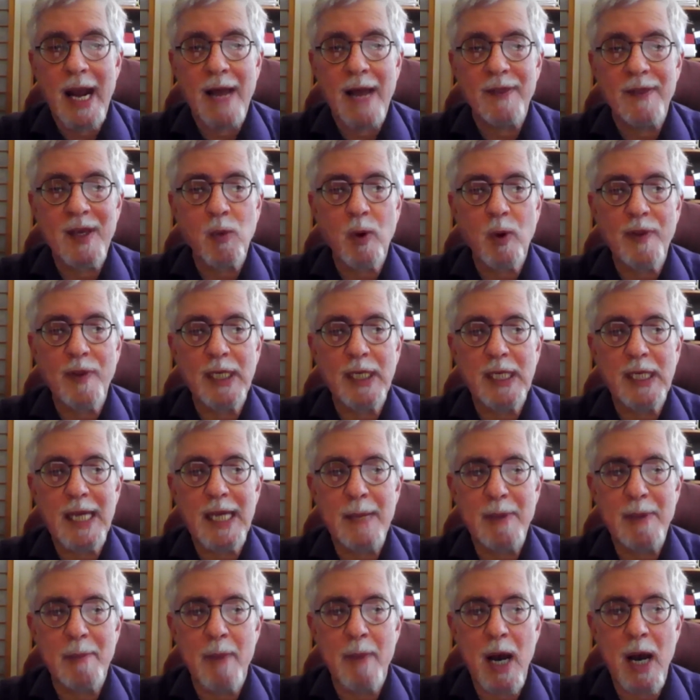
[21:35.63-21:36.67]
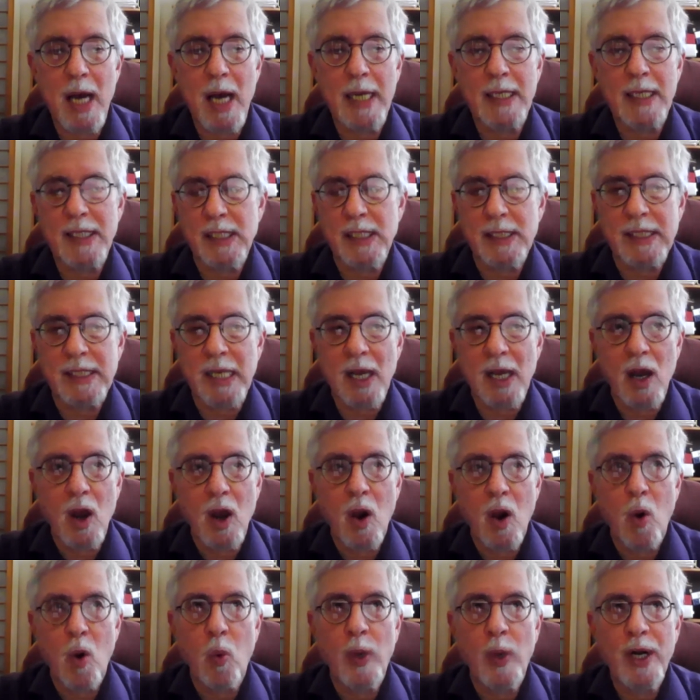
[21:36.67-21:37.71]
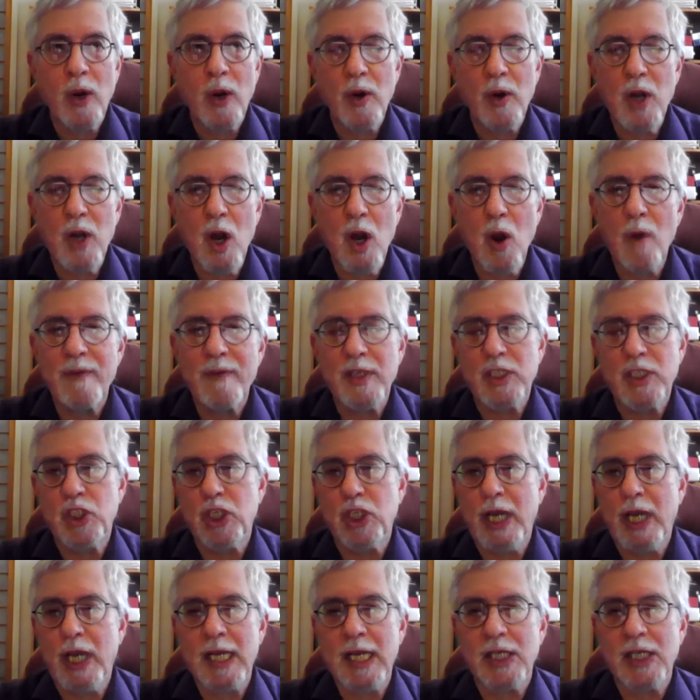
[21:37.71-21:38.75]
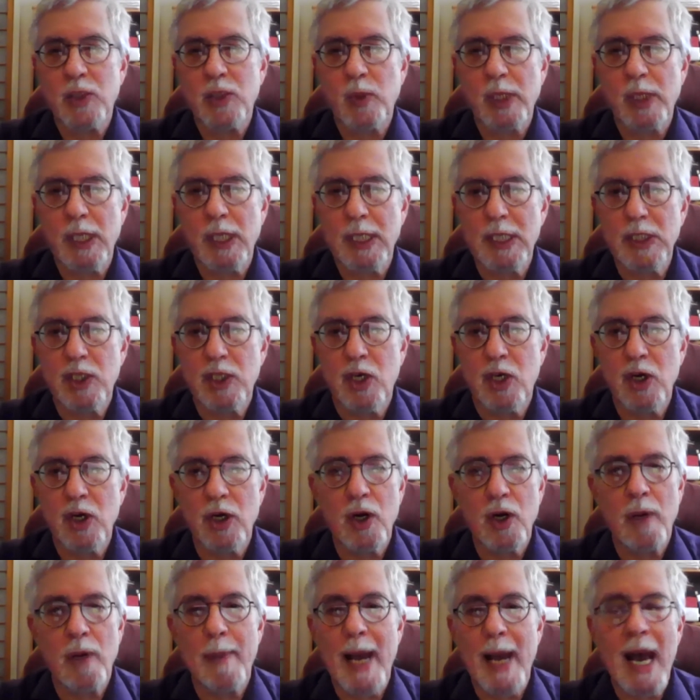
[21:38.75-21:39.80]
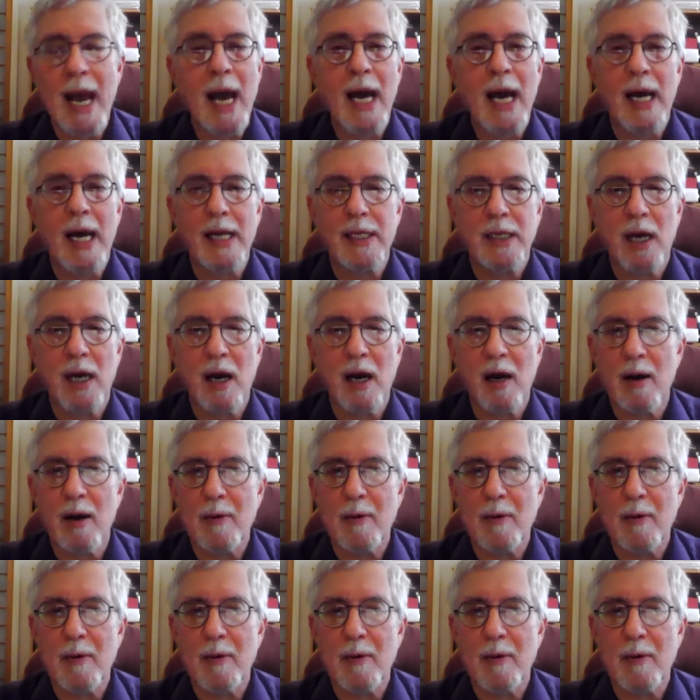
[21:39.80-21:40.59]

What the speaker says: I think one thing to keep in mind is we don't know if this change really is good or bad.